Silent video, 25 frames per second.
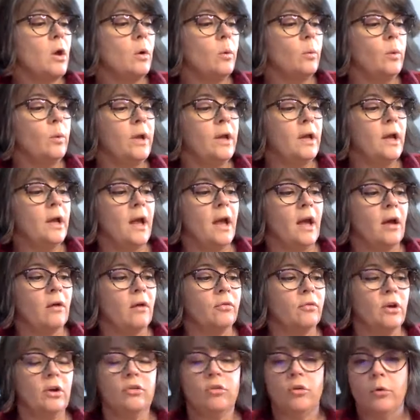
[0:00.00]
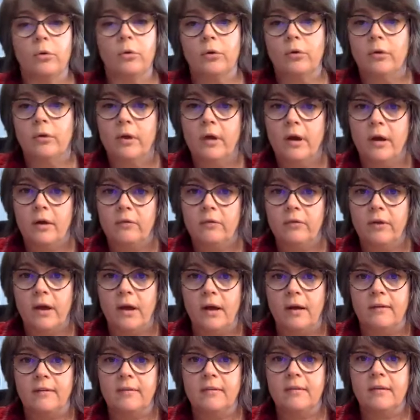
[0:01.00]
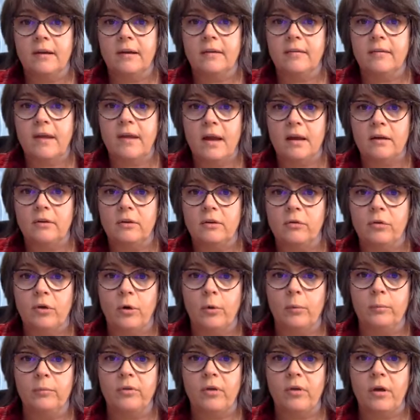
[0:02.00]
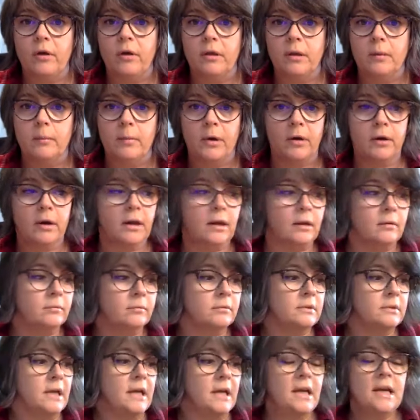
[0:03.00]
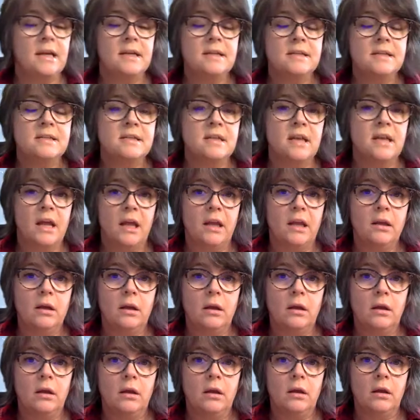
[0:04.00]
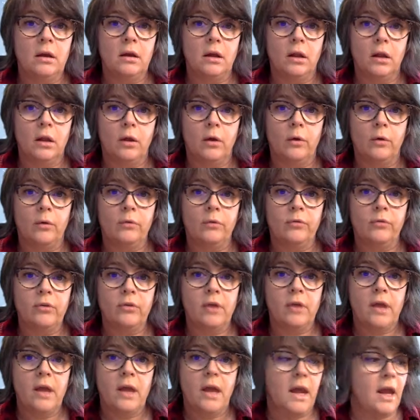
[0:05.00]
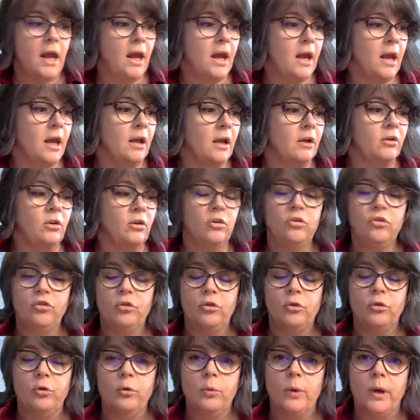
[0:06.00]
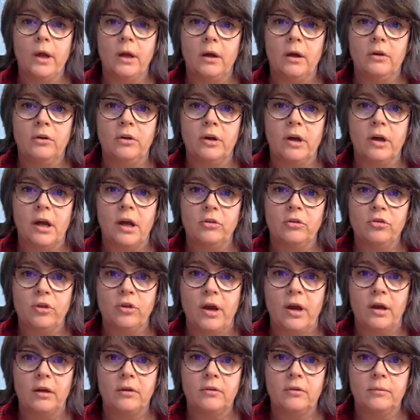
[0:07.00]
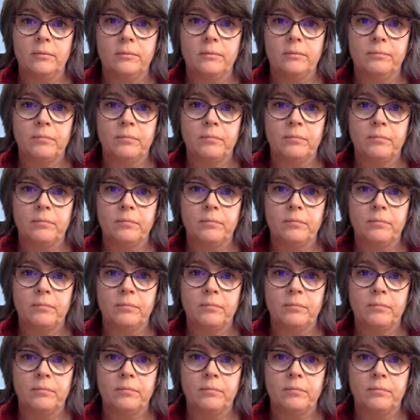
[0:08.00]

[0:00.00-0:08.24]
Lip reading: we have a total of 6 active homes on the market. 10 closed and 2 went under contract.